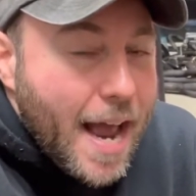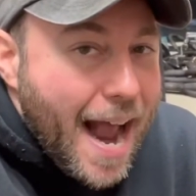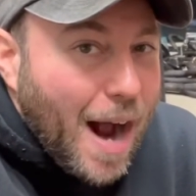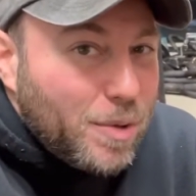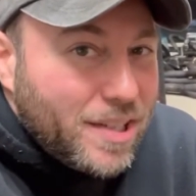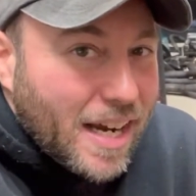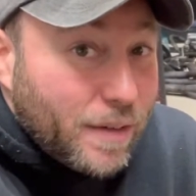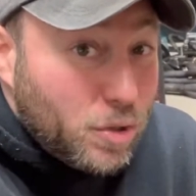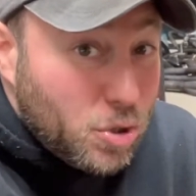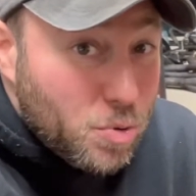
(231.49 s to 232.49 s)
outside
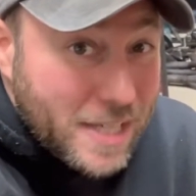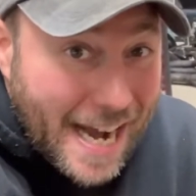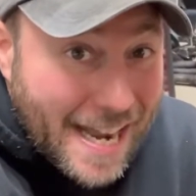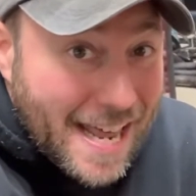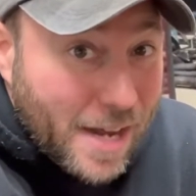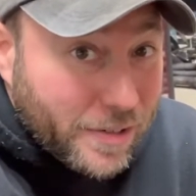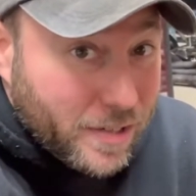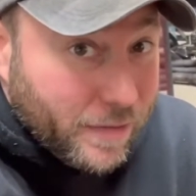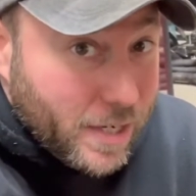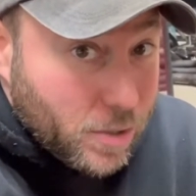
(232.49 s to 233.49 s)
of 2/10,000ths
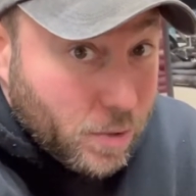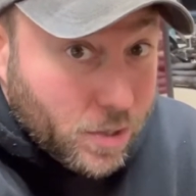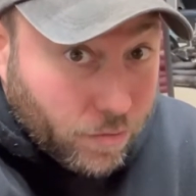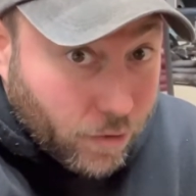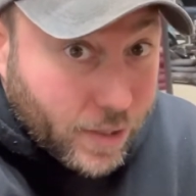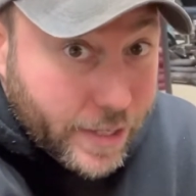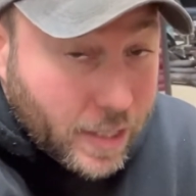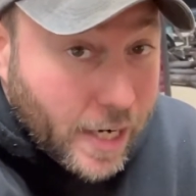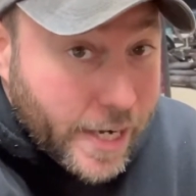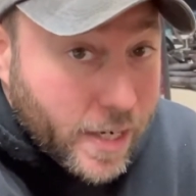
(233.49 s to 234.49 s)
of an inch, which is really
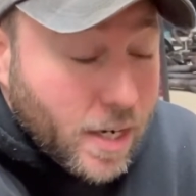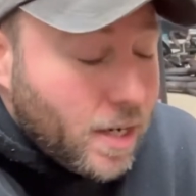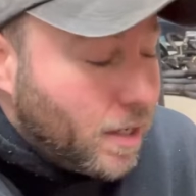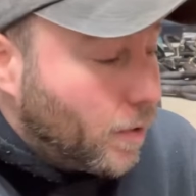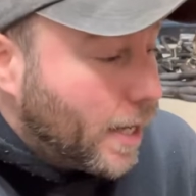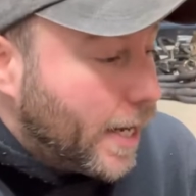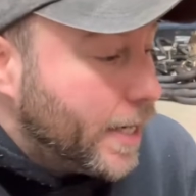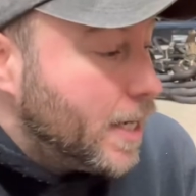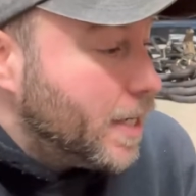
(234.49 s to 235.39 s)
tight, okay?